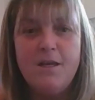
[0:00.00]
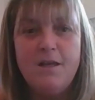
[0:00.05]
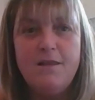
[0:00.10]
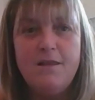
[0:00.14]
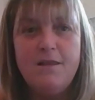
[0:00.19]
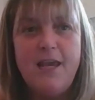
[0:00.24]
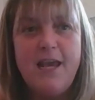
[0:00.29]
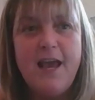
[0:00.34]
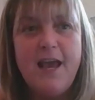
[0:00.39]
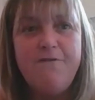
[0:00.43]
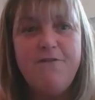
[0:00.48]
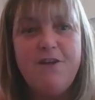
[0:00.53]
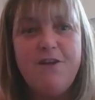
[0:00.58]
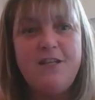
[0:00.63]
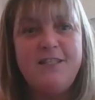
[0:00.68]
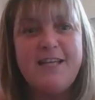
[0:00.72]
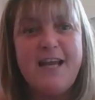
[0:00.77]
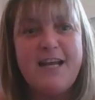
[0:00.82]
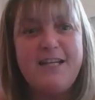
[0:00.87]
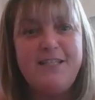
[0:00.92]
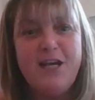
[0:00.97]
they haven't
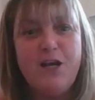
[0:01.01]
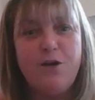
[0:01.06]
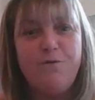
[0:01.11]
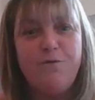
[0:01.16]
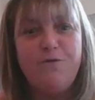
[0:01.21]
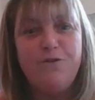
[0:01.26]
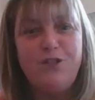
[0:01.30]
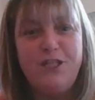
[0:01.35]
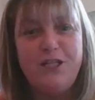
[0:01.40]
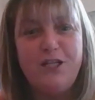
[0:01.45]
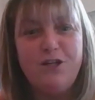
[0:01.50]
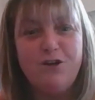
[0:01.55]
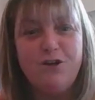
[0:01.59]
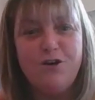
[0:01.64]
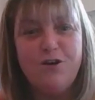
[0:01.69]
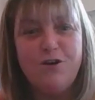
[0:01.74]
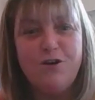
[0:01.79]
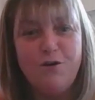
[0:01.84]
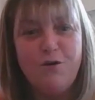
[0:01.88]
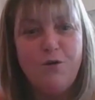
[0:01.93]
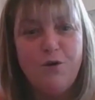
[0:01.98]
sat down for
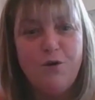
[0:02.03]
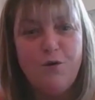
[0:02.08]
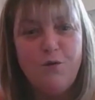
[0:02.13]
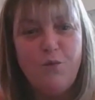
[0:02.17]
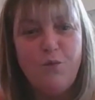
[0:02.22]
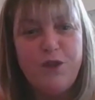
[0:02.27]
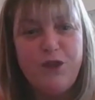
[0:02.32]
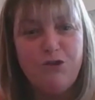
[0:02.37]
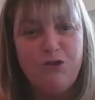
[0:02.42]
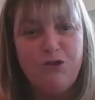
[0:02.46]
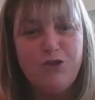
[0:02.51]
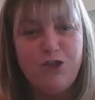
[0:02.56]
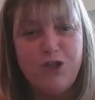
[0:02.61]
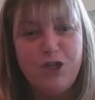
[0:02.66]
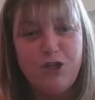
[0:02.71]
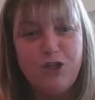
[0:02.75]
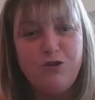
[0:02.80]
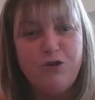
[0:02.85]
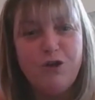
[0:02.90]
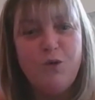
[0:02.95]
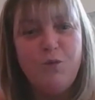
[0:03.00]
dinner with their
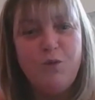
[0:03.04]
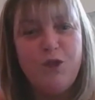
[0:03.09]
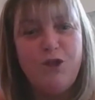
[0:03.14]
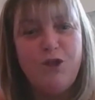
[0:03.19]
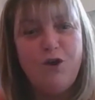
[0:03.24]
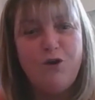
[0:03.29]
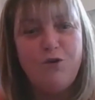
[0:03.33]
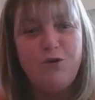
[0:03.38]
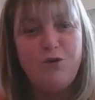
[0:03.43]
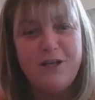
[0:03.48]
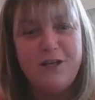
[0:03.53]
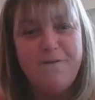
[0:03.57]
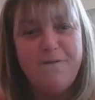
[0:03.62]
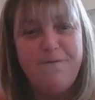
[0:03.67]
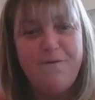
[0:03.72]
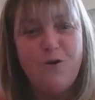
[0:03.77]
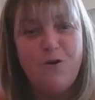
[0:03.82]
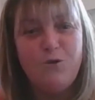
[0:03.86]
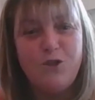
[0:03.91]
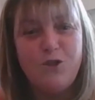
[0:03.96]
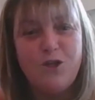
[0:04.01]
children with no cell
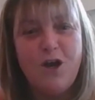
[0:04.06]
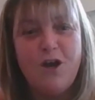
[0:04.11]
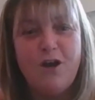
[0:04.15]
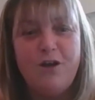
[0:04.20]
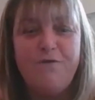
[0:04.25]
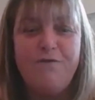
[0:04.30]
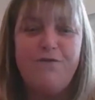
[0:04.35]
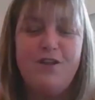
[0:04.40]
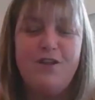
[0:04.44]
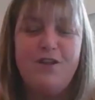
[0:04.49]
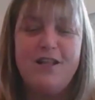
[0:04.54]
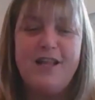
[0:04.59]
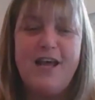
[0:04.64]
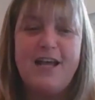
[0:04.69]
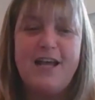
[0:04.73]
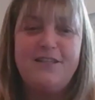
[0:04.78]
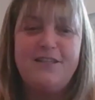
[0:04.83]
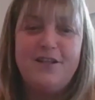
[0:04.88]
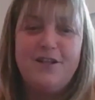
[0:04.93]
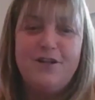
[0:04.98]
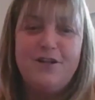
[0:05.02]
phones on for the
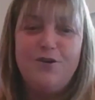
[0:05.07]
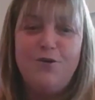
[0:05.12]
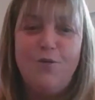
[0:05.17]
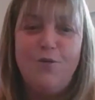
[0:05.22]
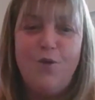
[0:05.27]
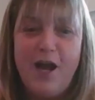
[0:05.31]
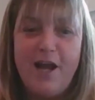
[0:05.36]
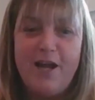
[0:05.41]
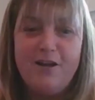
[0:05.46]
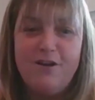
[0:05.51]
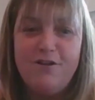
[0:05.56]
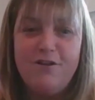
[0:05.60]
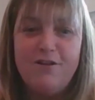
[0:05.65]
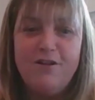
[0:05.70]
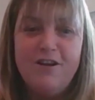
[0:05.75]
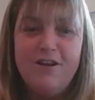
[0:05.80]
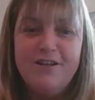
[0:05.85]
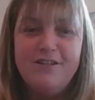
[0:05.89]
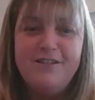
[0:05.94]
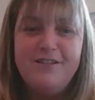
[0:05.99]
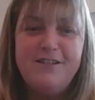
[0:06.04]
last little while
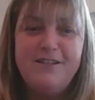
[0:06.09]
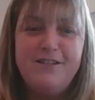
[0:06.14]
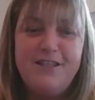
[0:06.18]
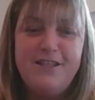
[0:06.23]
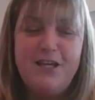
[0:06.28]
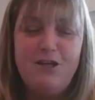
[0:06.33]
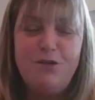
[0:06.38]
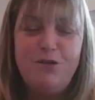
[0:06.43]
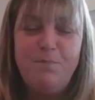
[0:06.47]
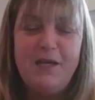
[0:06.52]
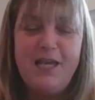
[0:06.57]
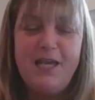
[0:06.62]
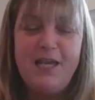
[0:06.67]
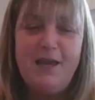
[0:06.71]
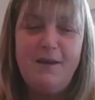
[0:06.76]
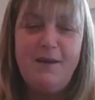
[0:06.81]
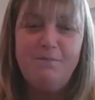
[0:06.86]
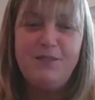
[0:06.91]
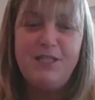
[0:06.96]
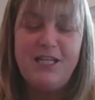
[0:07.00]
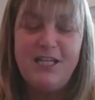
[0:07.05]
since they
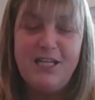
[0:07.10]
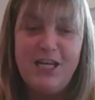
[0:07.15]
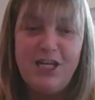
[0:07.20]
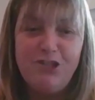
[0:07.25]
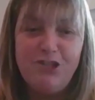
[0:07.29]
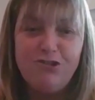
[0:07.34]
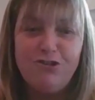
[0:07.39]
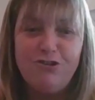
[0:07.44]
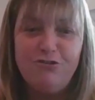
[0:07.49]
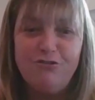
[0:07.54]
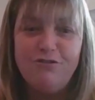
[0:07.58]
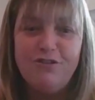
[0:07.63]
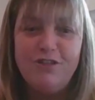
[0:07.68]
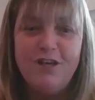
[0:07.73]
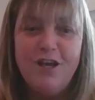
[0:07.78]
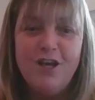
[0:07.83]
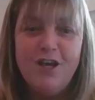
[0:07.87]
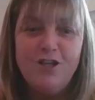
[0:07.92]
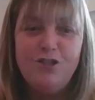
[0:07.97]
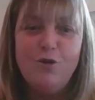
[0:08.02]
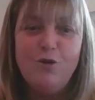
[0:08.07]
became teenagers.
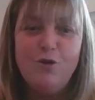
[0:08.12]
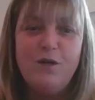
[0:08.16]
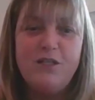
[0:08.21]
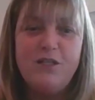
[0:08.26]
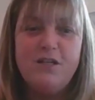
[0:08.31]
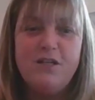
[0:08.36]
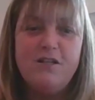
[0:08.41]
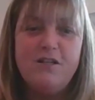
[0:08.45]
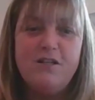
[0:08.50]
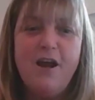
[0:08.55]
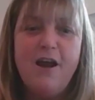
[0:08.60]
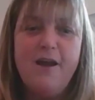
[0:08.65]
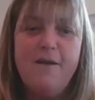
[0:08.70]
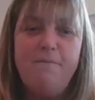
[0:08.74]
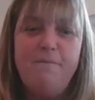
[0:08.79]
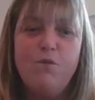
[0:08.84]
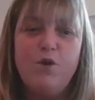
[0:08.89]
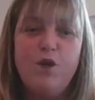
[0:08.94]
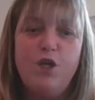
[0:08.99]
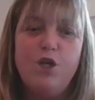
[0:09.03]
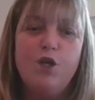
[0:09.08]
So it's a time
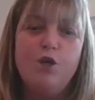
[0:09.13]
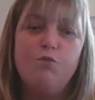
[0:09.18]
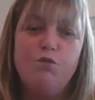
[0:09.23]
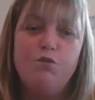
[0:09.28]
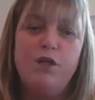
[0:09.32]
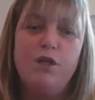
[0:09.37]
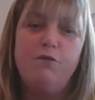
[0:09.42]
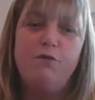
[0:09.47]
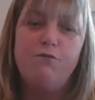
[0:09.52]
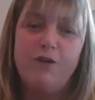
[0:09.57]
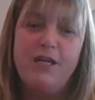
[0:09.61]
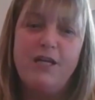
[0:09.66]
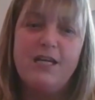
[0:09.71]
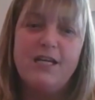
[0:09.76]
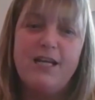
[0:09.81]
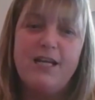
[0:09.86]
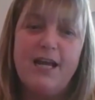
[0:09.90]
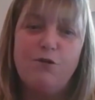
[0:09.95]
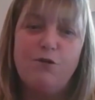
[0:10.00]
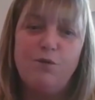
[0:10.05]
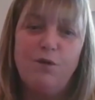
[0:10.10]
where you can really
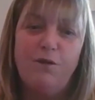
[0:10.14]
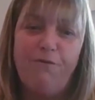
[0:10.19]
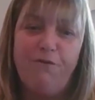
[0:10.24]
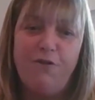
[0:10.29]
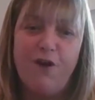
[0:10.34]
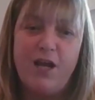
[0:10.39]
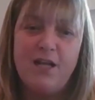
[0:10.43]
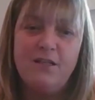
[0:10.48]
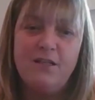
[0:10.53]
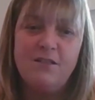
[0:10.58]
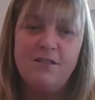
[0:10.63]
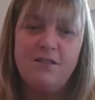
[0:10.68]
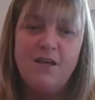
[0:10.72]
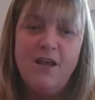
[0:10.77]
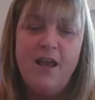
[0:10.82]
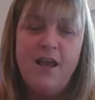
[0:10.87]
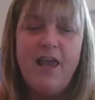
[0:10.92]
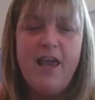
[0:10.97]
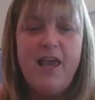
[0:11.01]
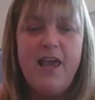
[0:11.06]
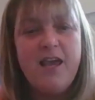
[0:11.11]
reconnect with friends
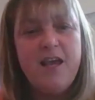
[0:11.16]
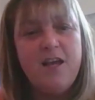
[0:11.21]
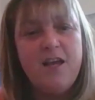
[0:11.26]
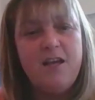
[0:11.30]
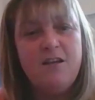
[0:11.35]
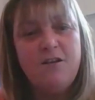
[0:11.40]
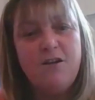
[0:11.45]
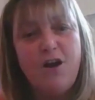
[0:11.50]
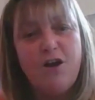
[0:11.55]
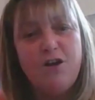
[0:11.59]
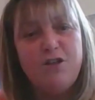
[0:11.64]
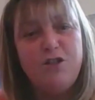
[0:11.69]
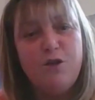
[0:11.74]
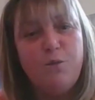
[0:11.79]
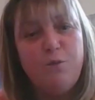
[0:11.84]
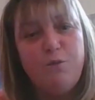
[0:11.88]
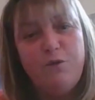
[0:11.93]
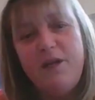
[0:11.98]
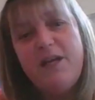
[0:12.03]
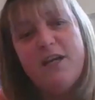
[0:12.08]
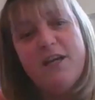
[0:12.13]
and also
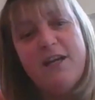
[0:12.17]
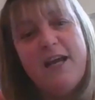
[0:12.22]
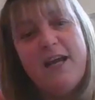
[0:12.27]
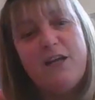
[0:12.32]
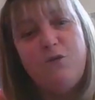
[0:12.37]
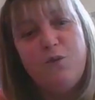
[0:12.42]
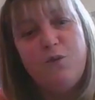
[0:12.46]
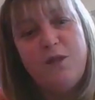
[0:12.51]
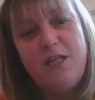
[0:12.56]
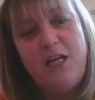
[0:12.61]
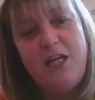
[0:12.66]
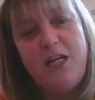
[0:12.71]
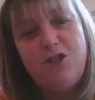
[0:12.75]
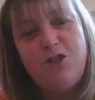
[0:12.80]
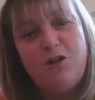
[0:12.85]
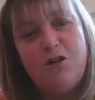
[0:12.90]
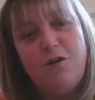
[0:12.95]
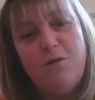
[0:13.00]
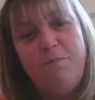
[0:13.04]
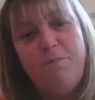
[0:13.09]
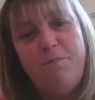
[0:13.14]
reconnect with
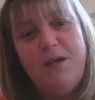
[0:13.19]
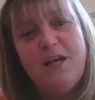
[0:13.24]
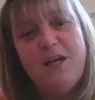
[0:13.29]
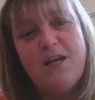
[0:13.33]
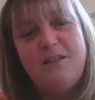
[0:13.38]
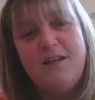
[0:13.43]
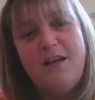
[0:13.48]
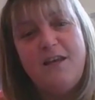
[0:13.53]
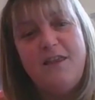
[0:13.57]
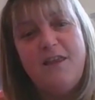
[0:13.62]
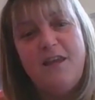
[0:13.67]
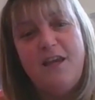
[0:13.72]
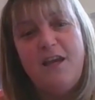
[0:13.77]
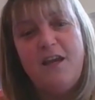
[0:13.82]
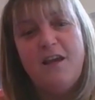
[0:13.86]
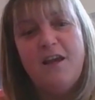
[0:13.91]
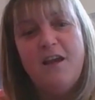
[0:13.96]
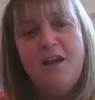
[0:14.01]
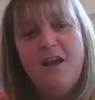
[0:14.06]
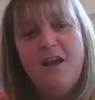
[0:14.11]
nature, because I think